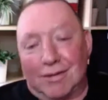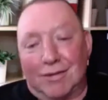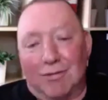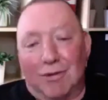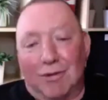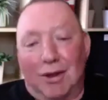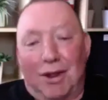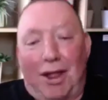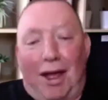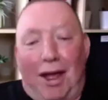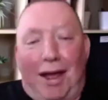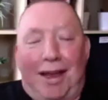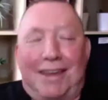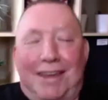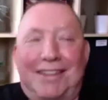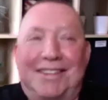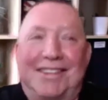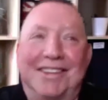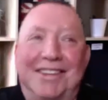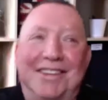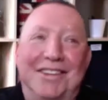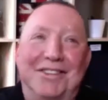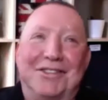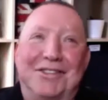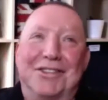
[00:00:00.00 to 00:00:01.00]
relaxed
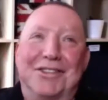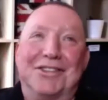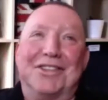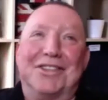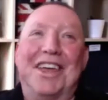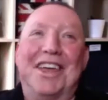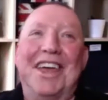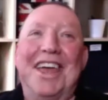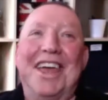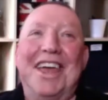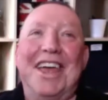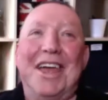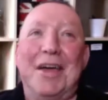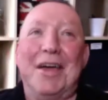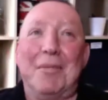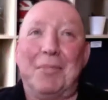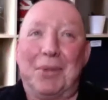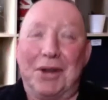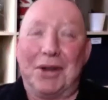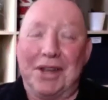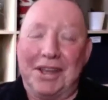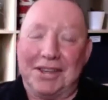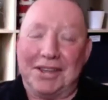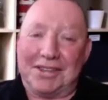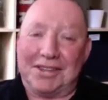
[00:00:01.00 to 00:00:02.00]
and just.
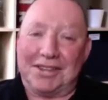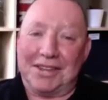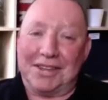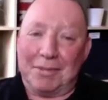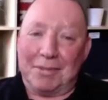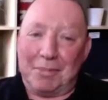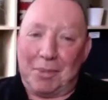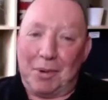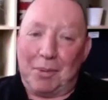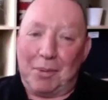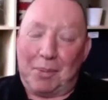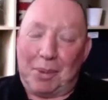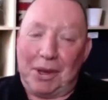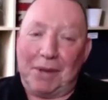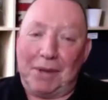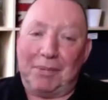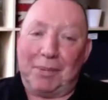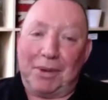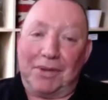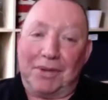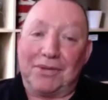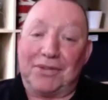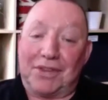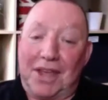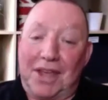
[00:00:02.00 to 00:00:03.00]
but it's but
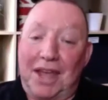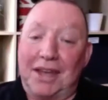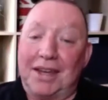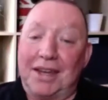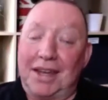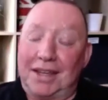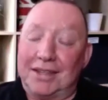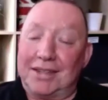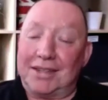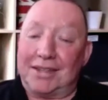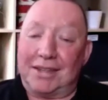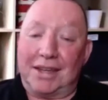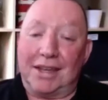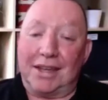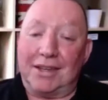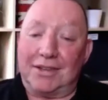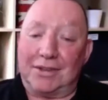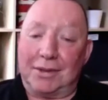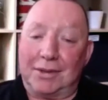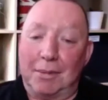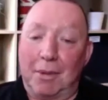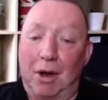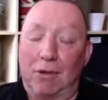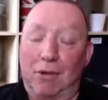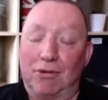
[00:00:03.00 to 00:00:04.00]
people have said it's it's
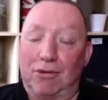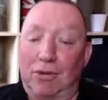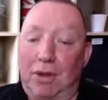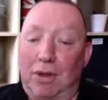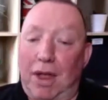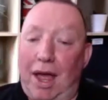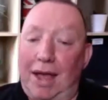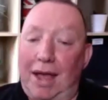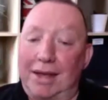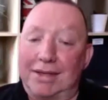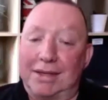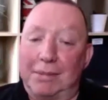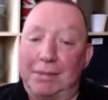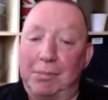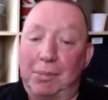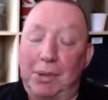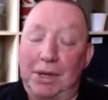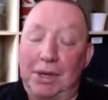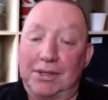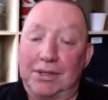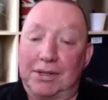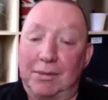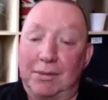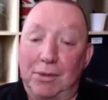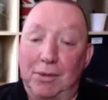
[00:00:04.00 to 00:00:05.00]
the most relaxing
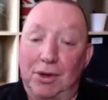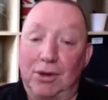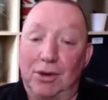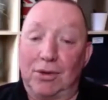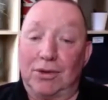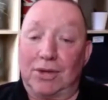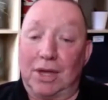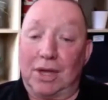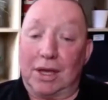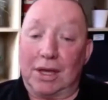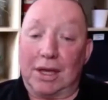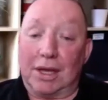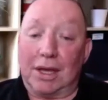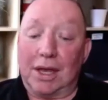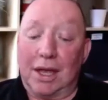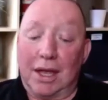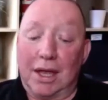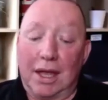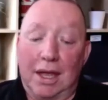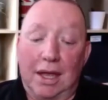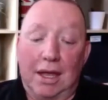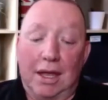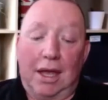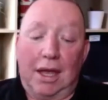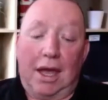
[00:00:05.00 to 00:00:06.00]
piece of music,
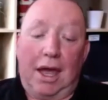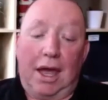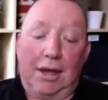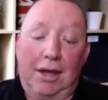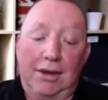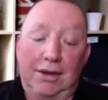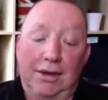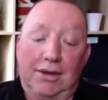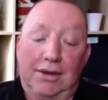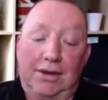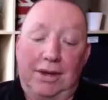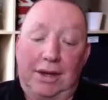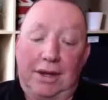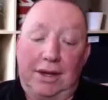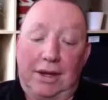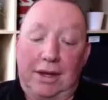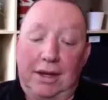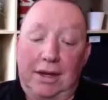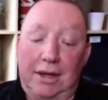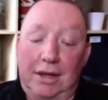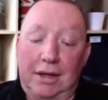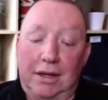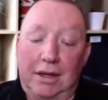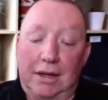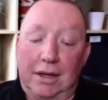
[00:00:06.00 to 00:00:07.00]
and uh,
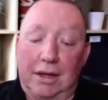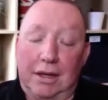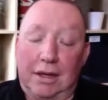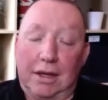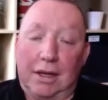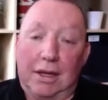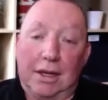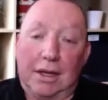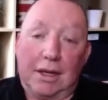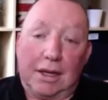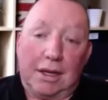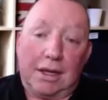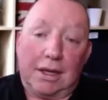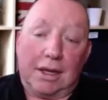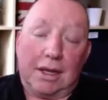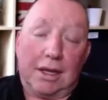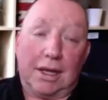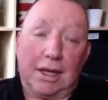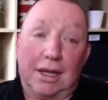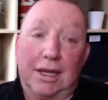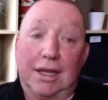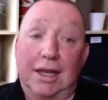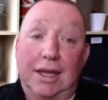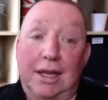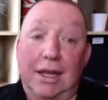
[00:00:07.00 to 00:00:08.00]
uh
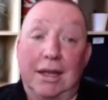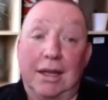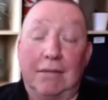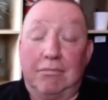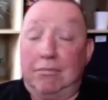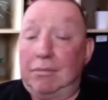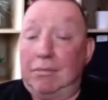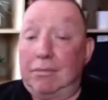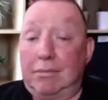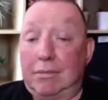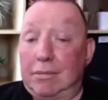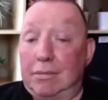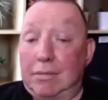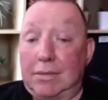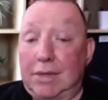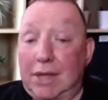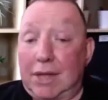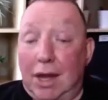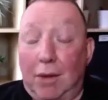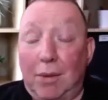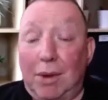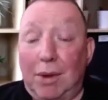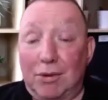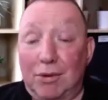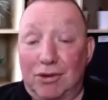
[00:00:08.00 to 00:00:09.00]
it, it you
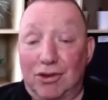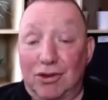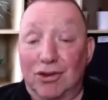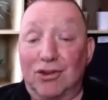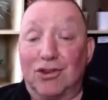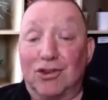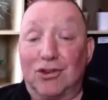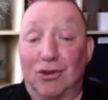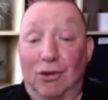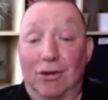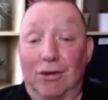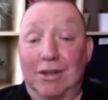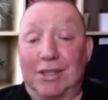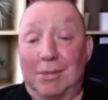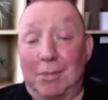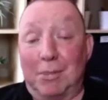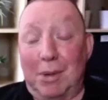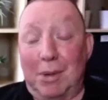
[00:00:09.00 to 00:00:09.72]
know it was just sung to me